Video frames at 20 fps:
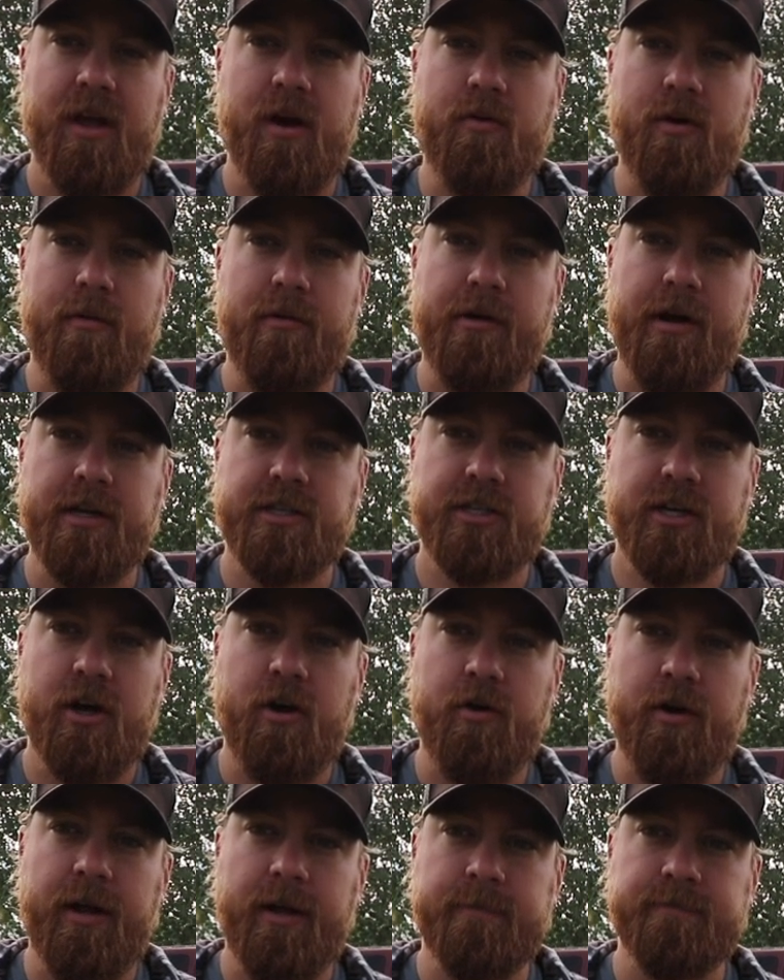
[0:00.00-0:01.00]
rubberized
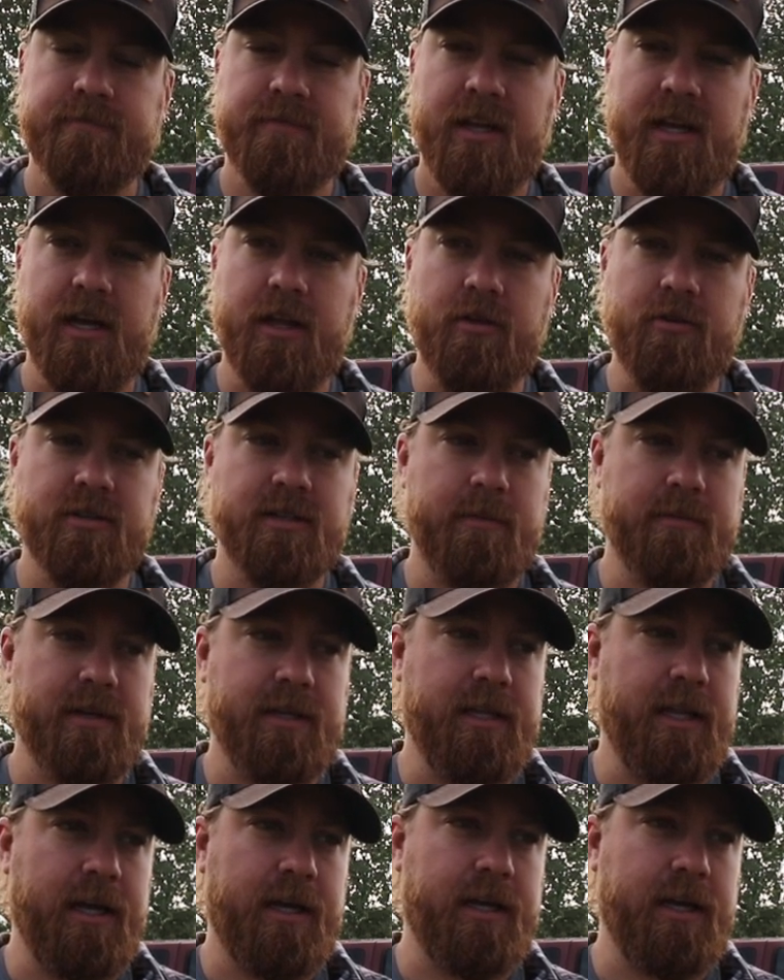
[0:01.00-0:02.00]
coating, either
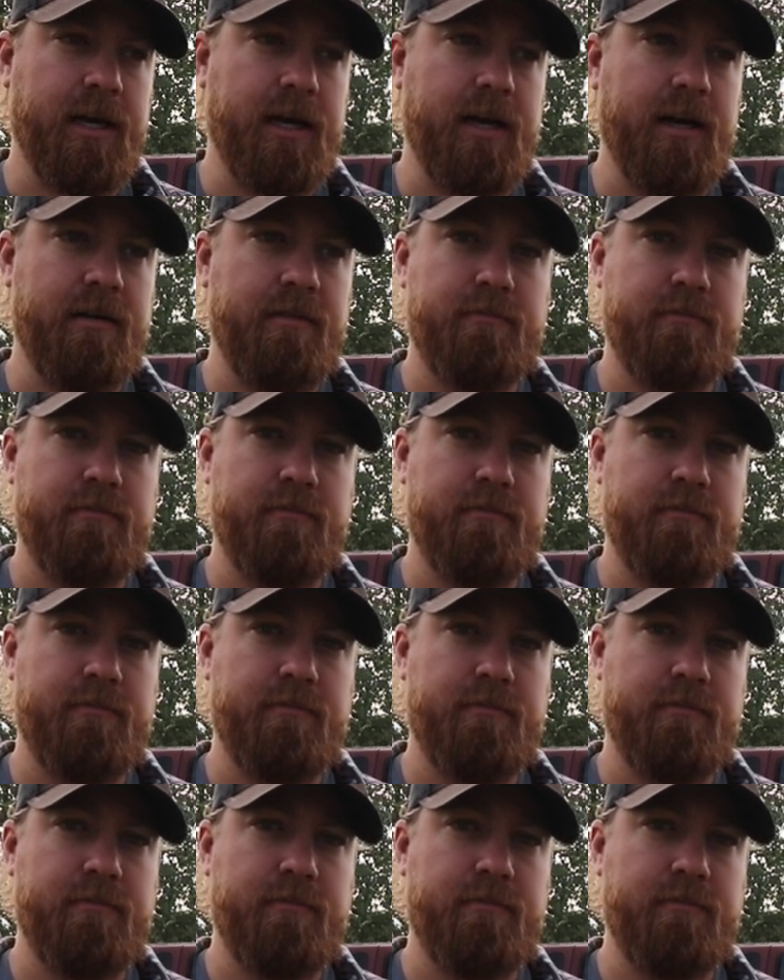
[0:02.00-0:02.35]
something like